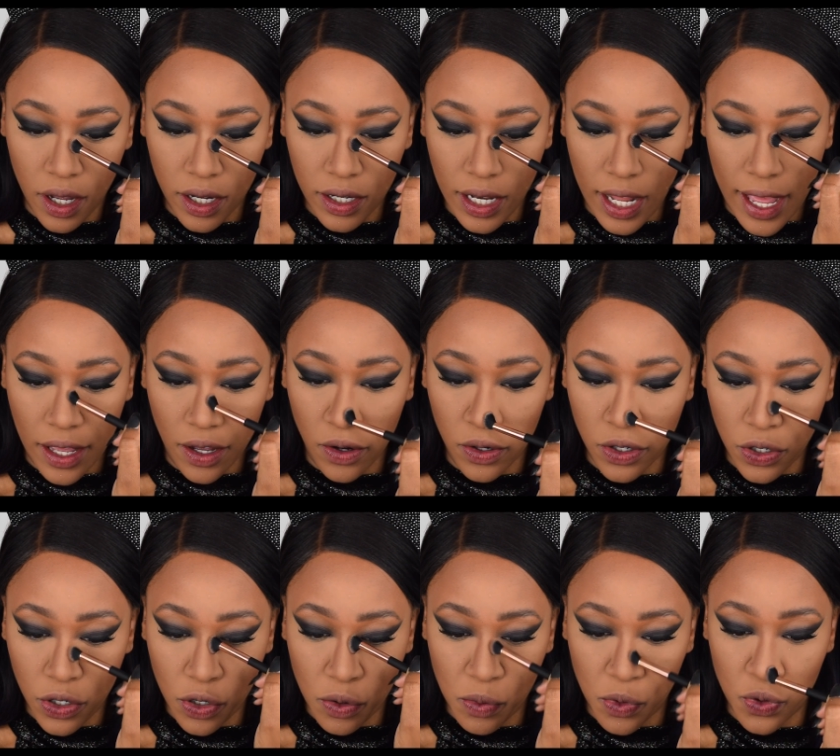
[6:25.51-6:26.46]
Unlike on
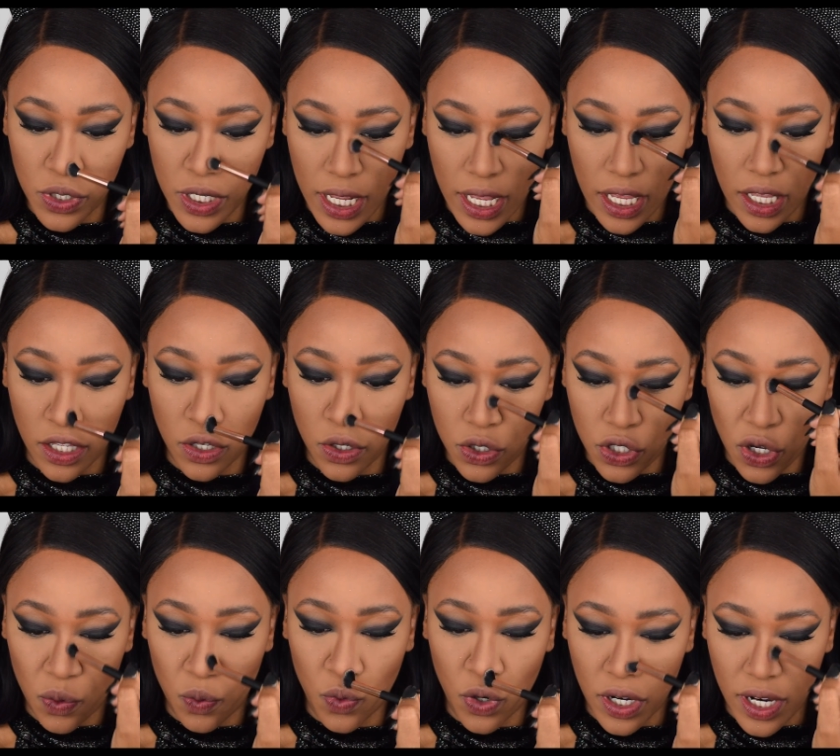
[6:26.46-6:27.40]
a normal day, you
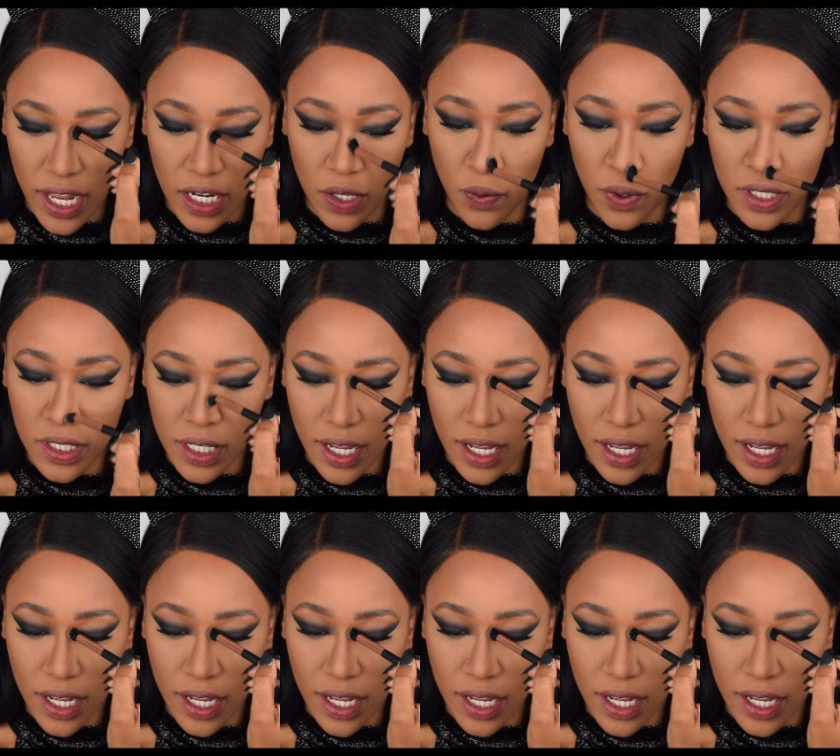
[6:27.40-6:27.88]
don't want anyone